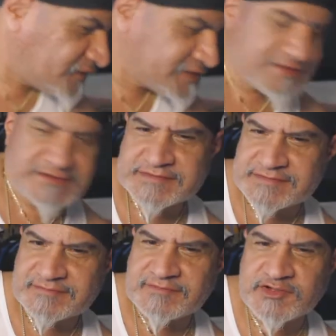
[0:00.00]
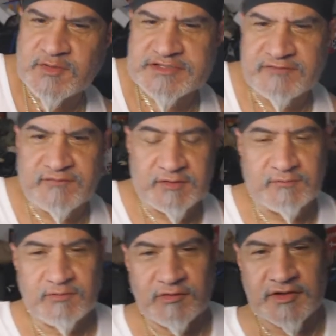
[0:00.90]
This doing stuff
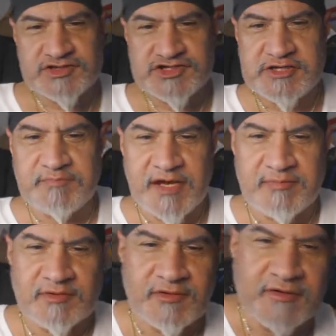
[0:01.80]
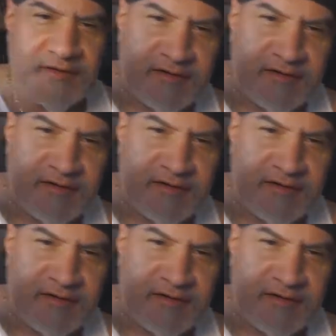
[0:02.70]
on really cheap paper.